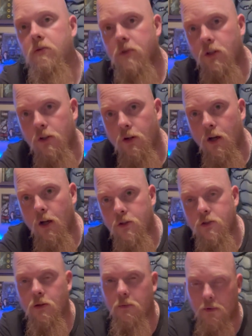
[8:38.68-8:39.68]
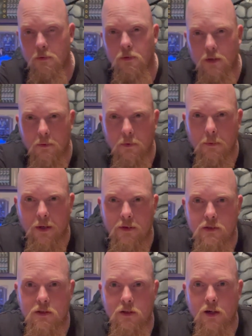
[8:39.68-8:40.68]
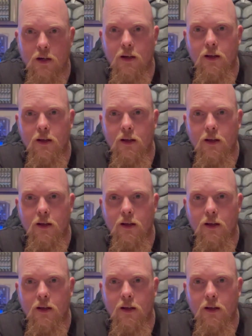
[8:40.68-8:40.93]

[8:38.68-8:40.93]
was in the garage. Let me make this clear.